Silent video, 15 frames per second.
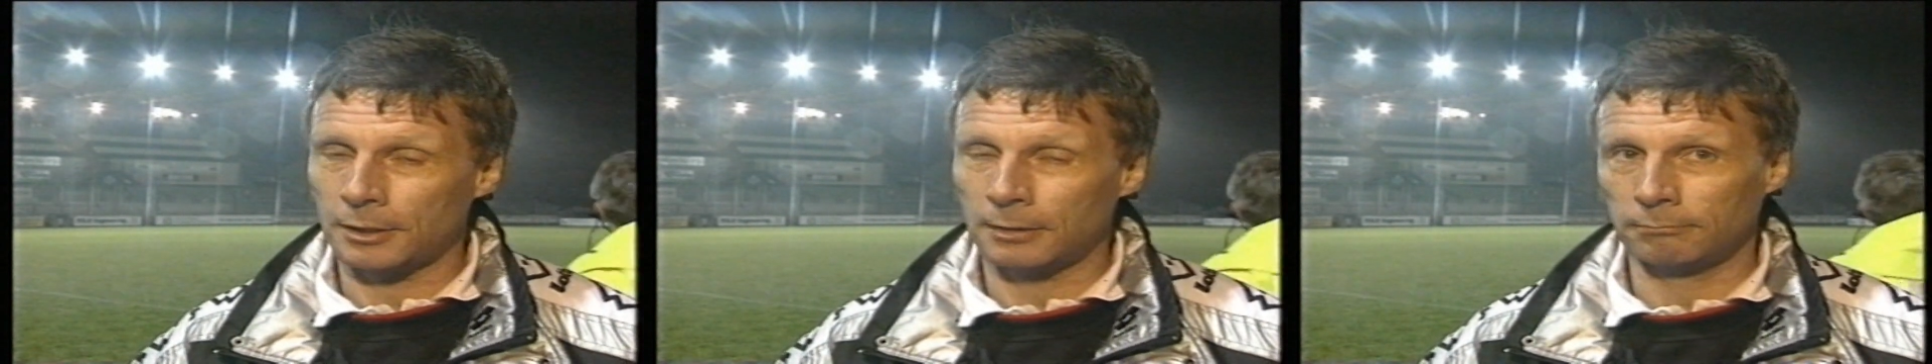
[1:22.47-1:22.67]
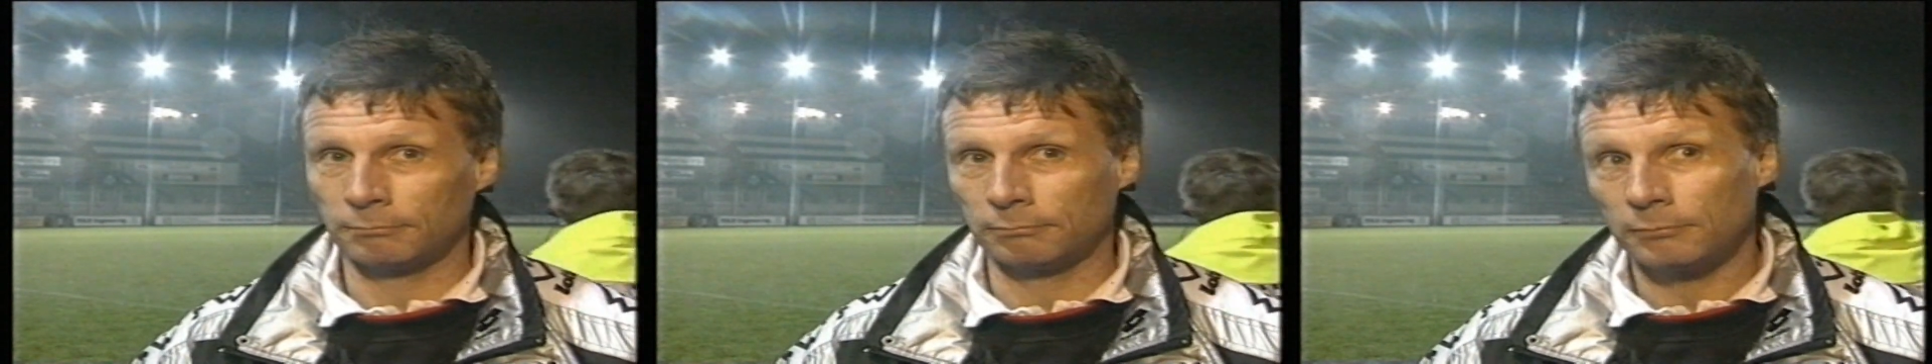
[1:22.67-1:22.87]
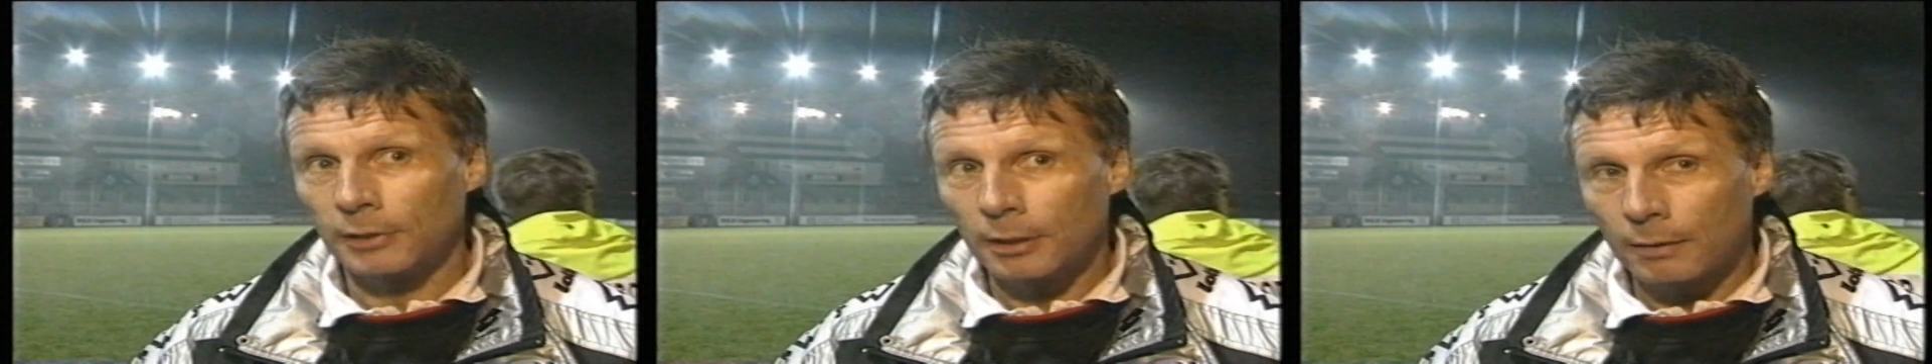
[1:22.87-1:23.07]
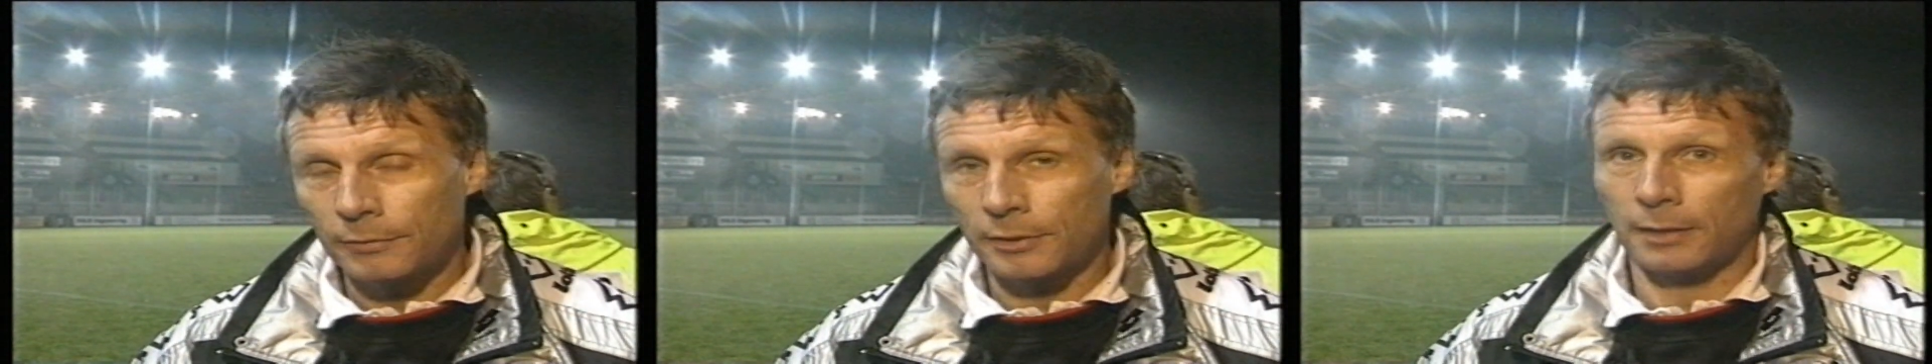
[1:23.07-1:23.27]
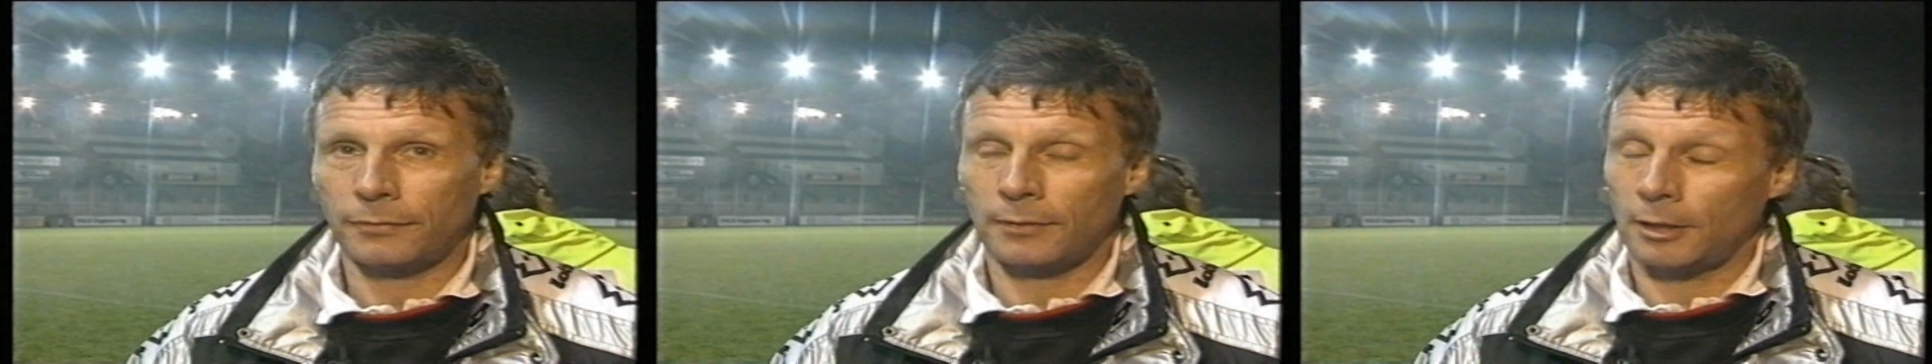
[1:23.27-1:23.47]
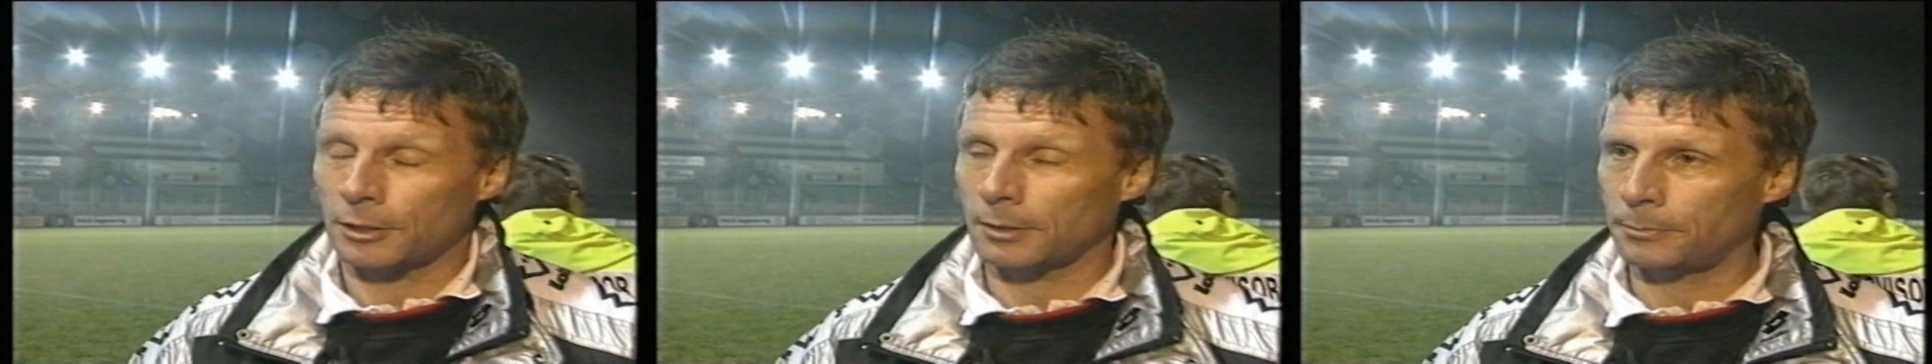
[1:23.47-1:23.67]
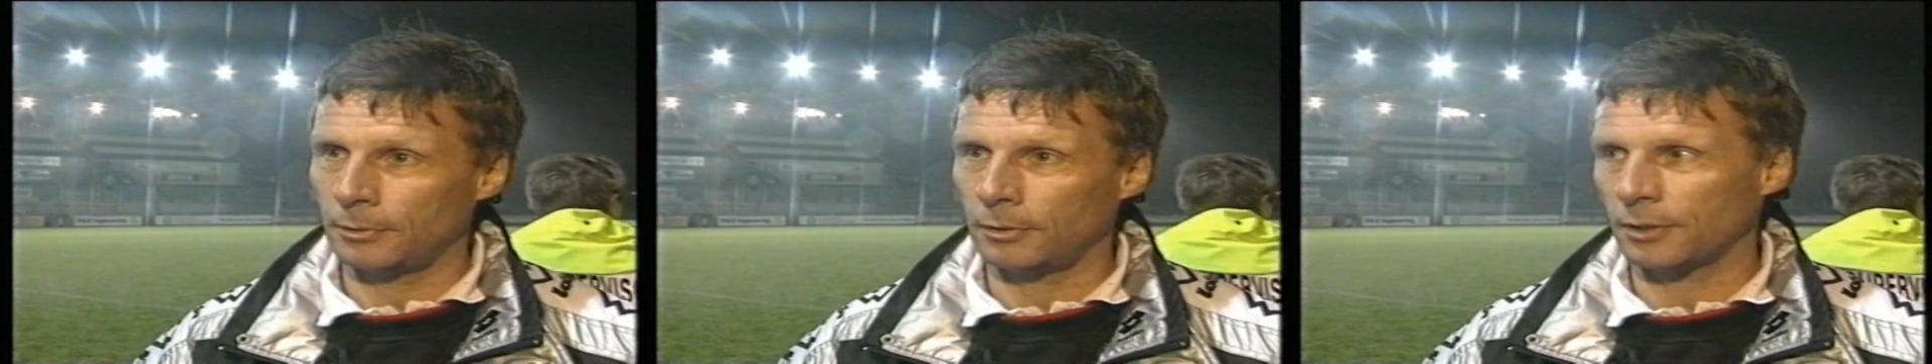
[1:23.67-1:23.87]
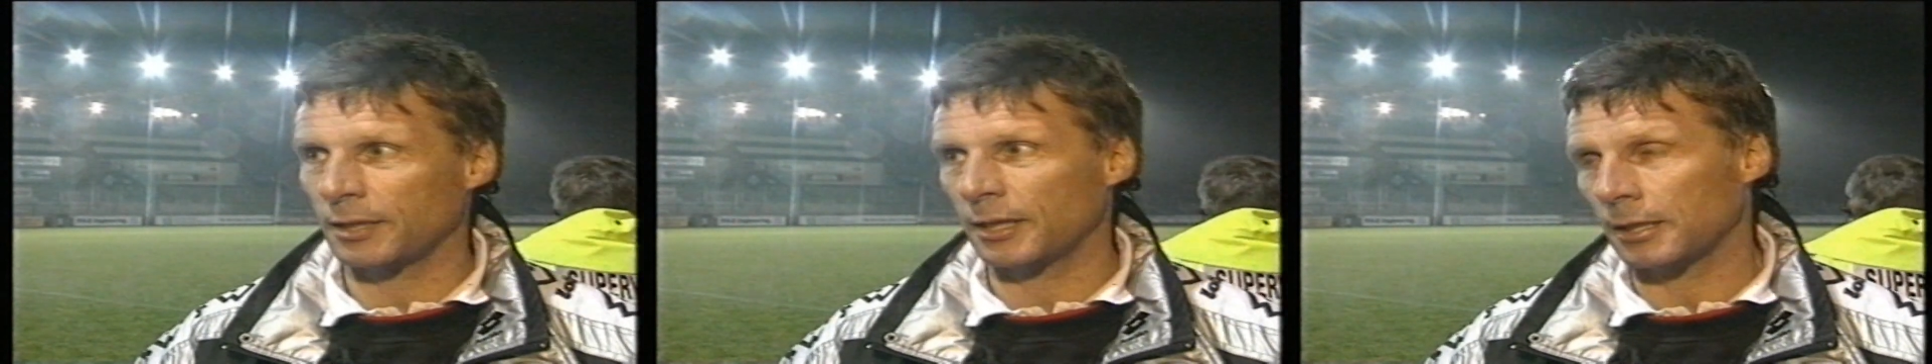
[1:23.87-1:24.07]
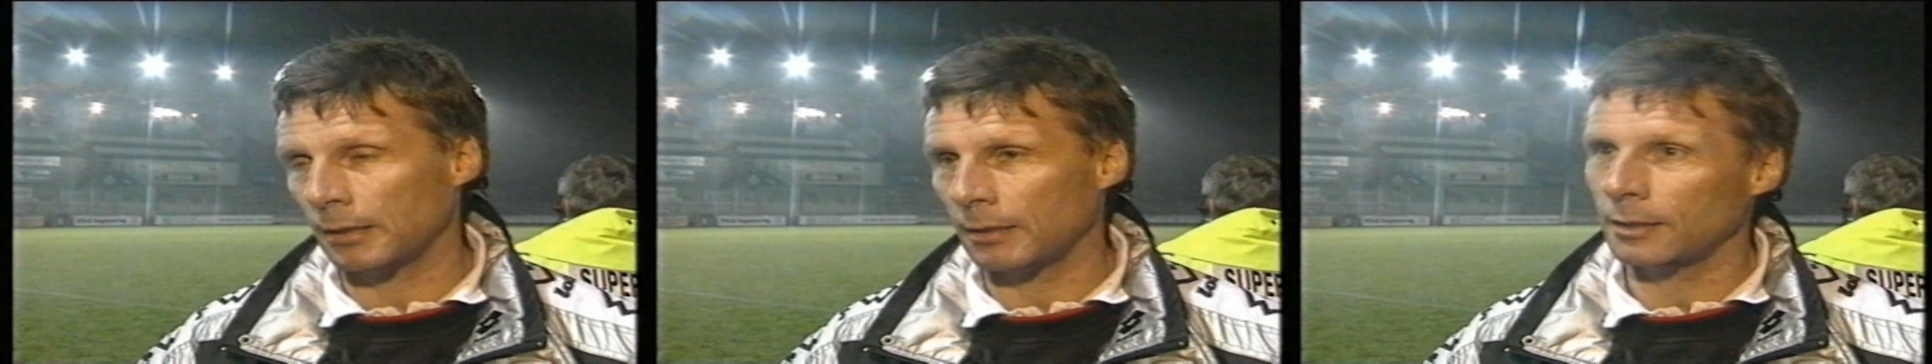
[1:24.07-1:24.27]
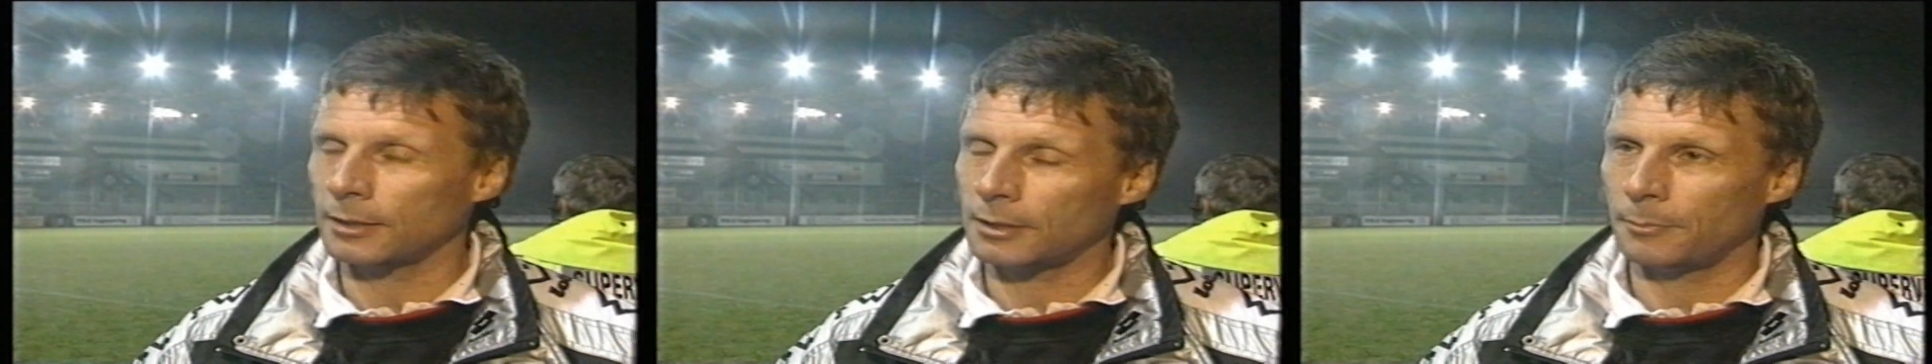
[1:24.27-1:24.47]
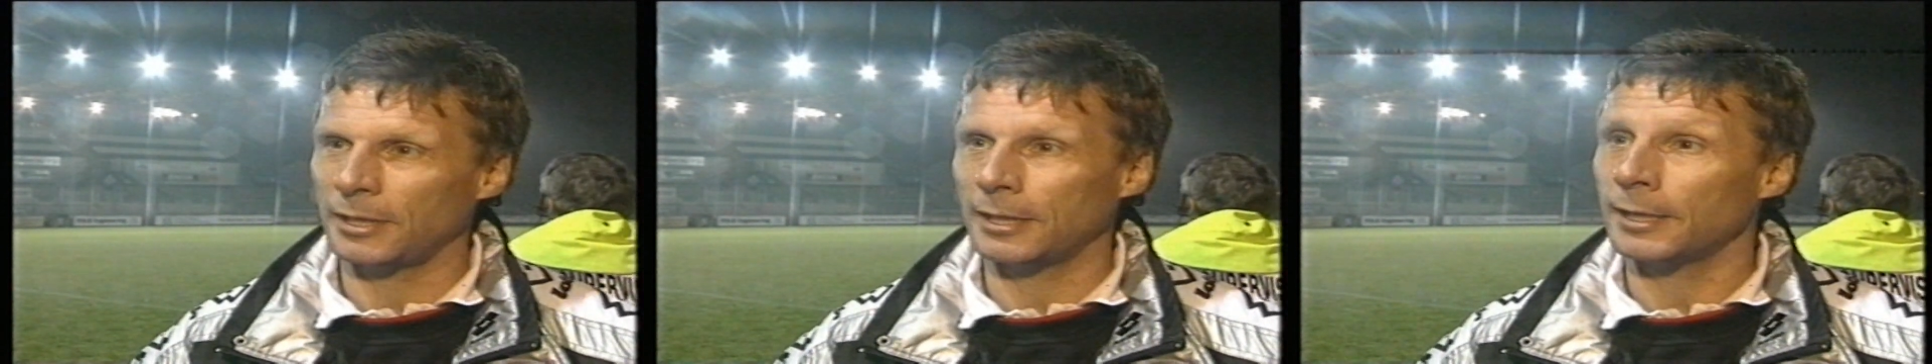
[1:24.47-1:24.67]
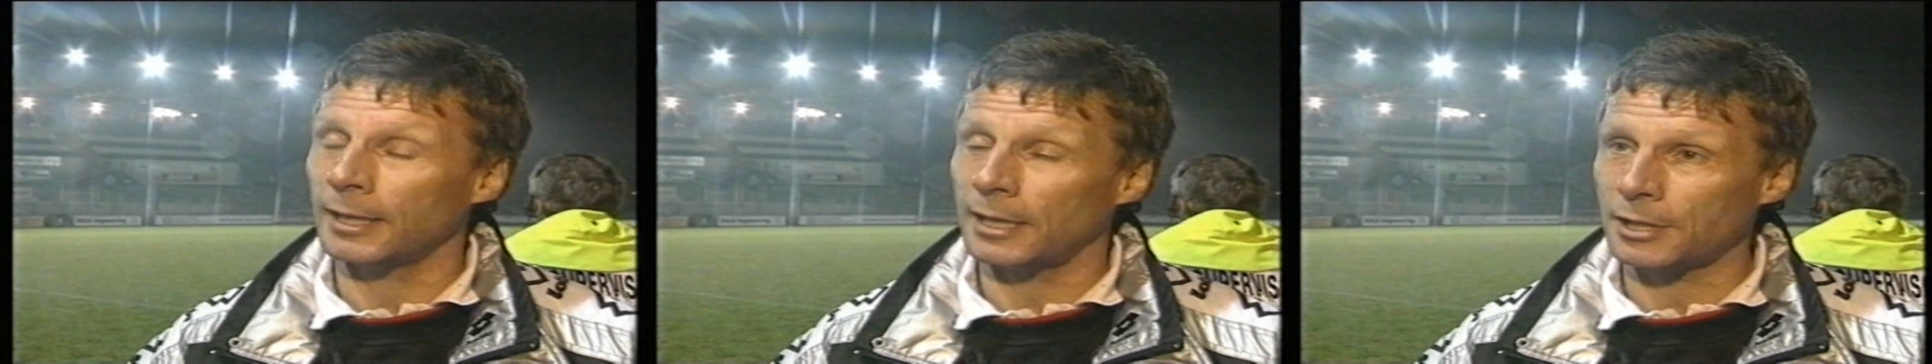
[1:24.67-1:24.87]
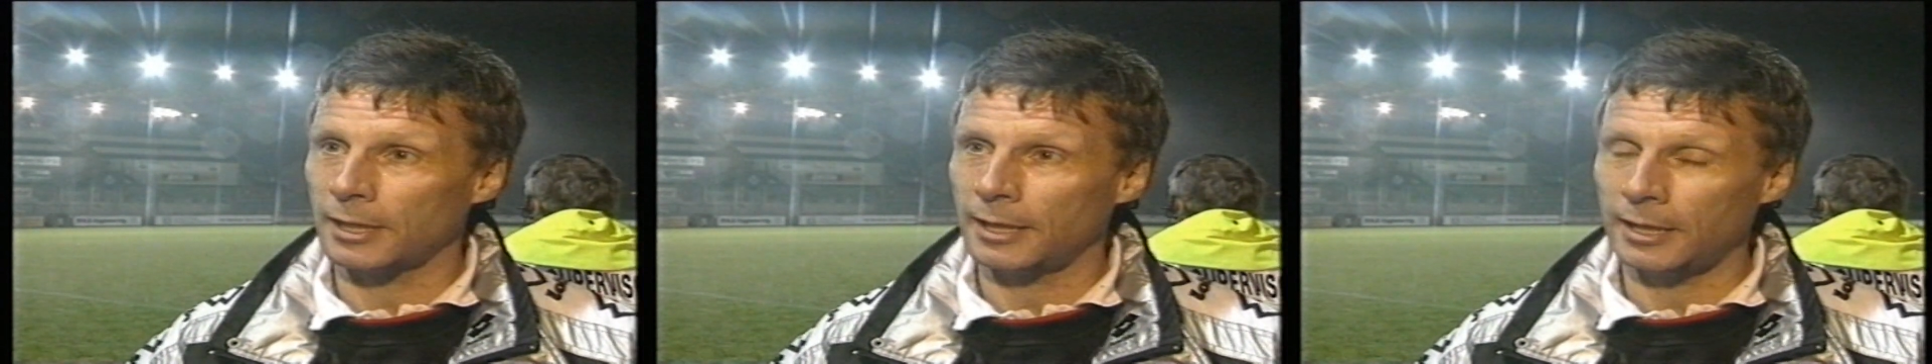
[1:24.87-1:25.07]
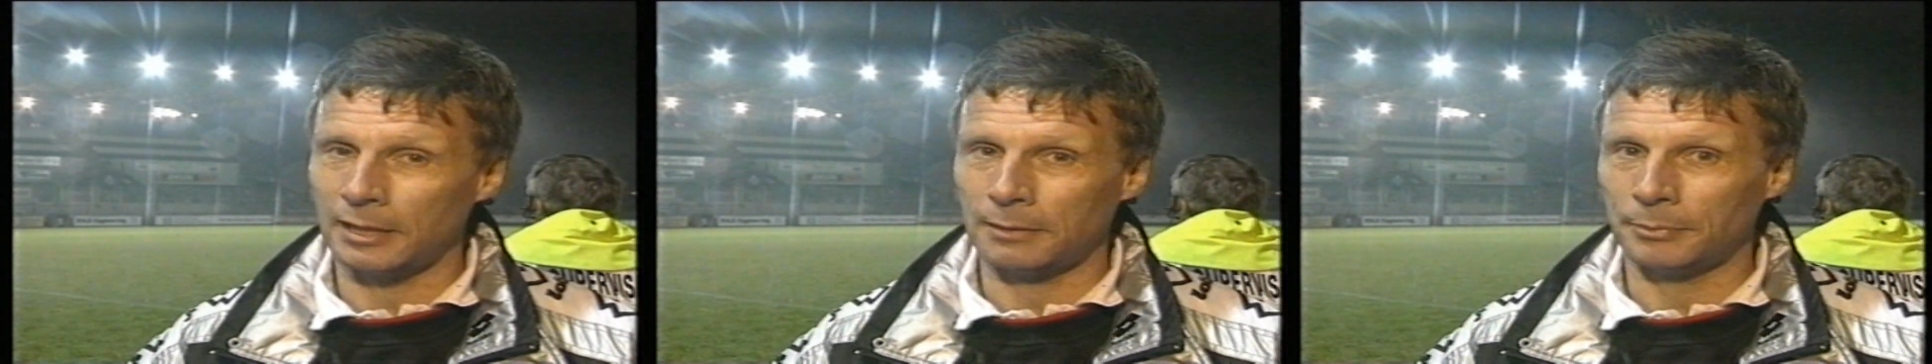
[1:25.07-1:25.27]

and obviously for our supporters, it's a, it's a bit nicer here.